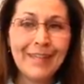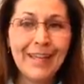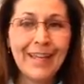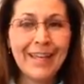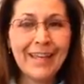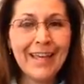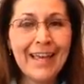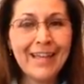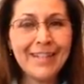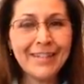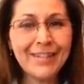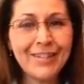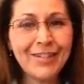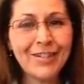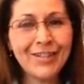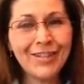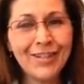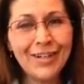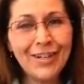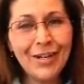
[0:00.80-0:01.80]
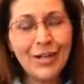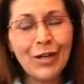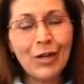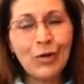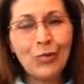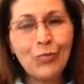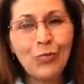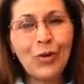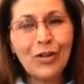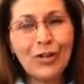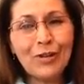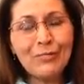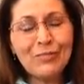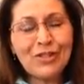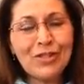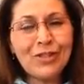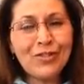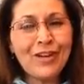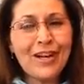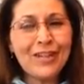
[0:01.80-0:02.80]
Hey Cancer, welcome
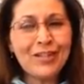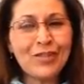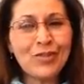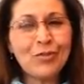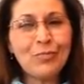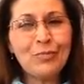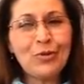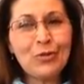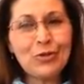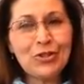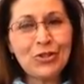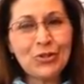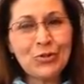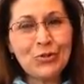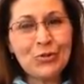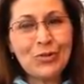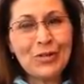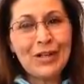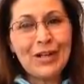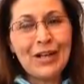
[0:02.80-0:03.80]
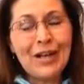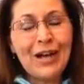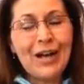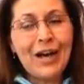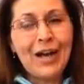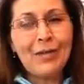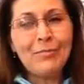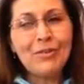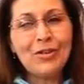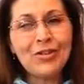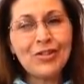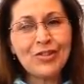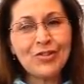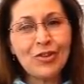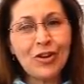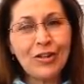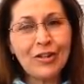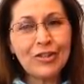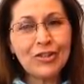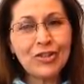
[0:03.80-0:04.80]
to your Astro Mojo. I'm your
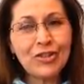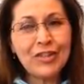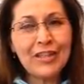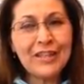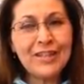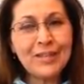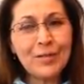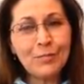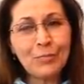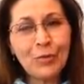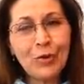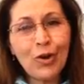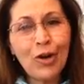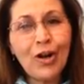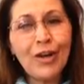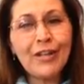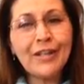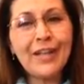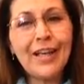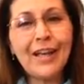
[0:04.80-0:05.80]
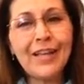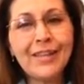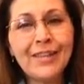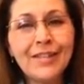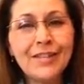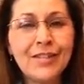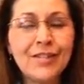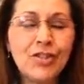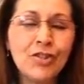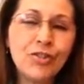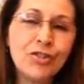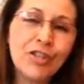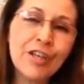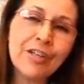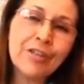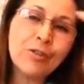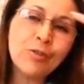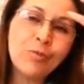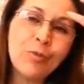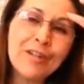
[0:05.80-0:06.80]
astrologer Lisa Paron, and this is your
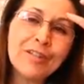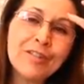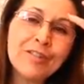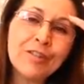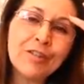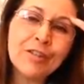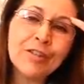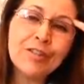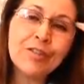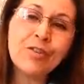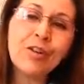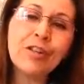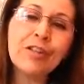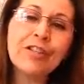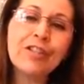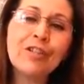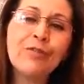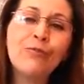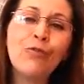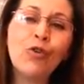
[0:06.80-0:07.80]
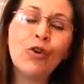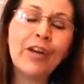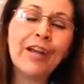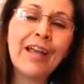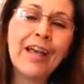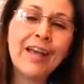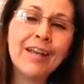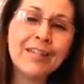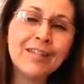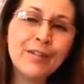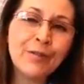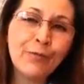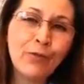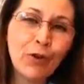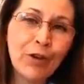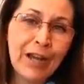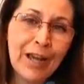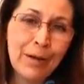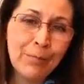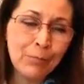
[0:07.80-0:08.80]
general Western astrology forecast
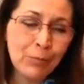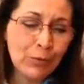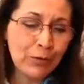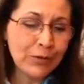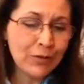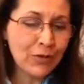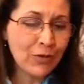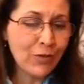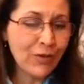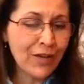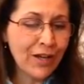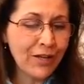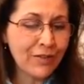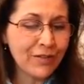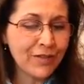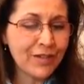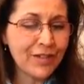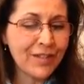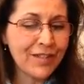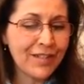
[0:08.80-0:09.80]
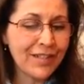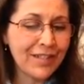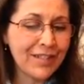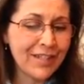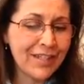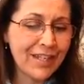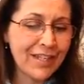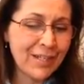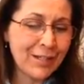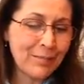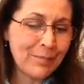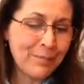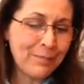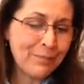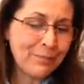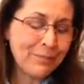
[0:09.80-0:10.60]
for April 2016.